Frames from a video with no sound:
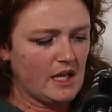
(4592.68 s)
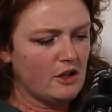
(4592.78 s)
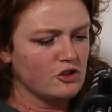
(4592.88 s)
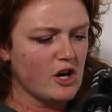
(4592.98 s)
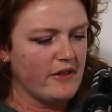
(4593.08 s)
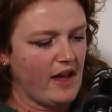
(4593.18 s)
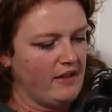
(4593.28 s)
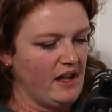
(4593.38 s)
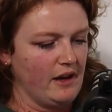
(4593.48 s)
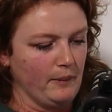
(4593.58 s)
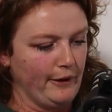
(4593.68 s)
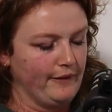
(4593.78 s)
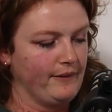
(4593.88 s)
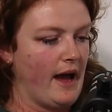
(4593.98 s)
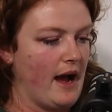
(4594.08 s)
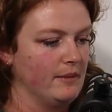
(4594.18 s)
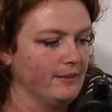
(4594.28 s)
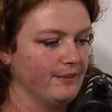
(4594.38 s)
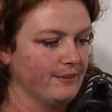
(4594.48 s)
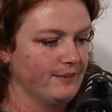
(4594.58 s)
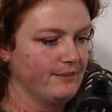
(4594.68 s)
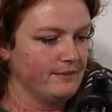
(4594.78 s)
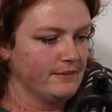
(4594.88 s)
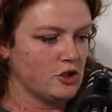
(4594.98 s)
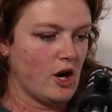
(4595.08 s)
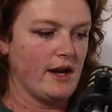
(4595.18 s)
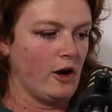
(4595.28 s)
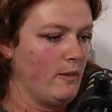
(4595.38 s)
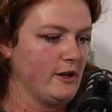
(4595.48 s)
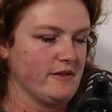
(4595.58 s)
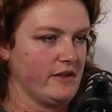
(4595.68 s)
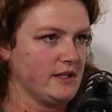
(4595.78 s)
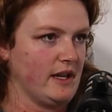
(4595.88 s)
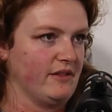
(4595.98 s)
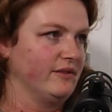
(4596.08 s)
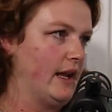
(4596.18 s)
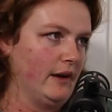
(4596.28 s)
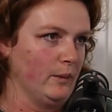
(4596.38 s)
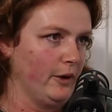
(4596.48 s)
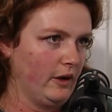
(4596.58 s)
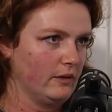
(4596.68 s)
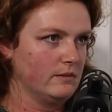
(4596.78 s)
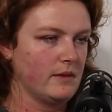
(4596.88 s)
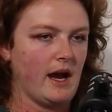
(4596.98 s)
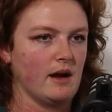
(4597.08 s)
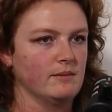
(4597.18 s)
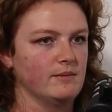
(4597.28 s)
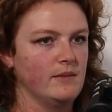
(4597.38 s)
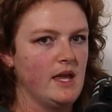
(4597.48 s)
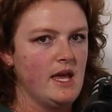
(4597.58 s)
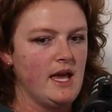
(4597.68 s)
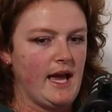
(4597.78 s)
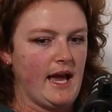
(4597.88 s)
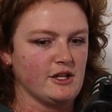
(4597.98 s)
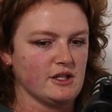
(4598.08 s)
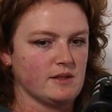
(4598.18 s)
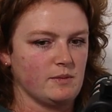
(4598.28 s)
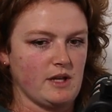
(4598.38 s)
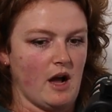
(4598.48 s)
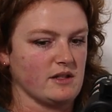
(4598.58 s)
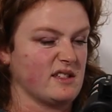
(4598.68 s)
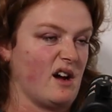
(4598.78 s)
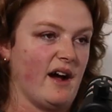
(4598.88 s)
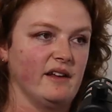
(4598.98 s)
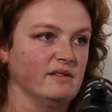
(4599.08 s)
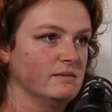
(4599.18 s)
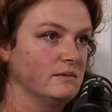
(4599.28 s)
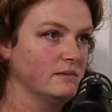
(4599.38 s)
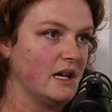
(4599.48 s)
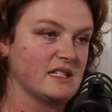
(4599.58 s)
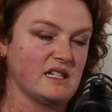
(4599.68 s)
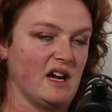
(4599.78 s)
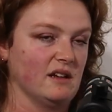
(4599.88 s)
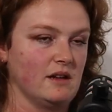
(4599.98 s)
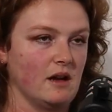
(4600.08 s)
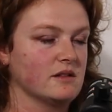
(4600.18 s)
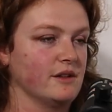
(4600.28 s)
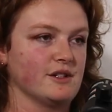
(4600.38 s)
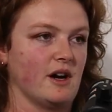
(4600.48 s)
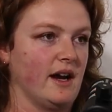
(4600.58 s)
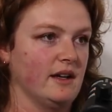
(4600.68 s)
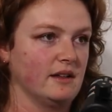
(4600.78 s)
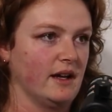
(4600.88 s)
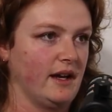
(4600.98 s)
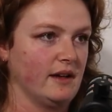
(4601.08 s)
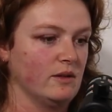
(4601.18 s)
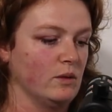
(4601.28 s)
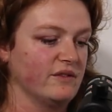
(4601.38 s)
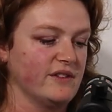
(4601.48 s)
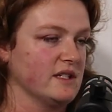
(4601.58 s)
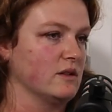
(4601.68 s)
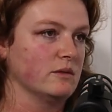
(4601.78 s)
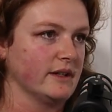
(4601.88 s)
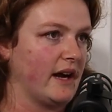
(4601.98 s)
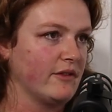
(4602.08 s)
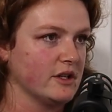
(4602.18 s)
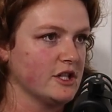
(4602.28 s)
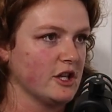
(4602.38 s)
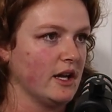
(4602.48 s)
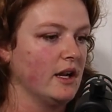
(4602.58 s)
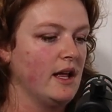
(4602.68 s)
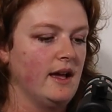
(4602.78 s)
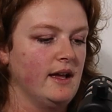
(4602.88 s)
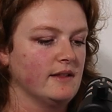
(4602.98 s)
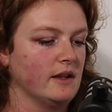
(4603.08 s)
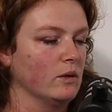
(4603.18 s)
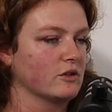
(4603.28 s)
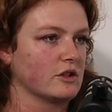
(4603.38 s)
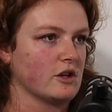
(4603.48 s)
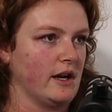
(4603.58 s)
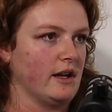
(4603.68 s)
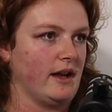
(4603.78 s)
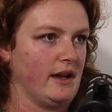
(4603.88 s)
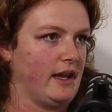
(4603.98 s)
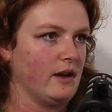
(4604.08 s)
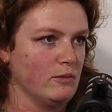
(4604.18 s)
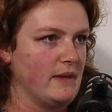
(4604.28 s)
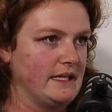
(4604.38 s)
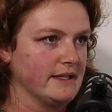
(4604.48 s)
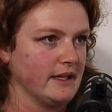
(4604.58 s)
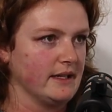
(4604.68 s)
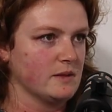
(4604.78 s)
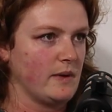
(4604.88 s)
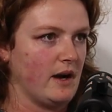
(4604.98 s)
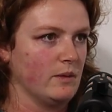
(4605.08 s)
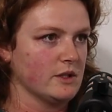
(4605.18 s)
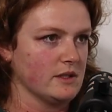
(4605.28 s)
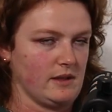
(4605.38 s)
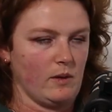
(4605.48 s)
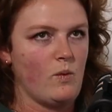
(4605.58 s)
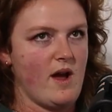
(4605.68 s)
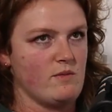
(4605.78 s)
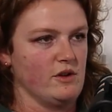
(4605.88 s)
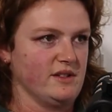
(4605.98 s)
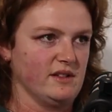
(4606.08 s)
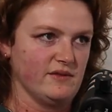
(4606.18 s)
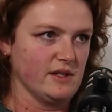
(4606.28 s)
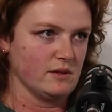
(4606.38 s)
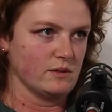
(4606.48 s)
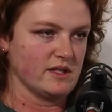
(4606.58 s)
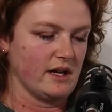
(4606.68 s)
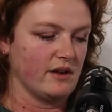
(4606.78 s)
tried that didn't work. Tried a whole bunch of other stuff, that didn't work. And I was just tired. I was done. I was so tired. Like, all the physical recovery shit, then all the trying to like heal mentally as well, which is like way worse than the physical stuff.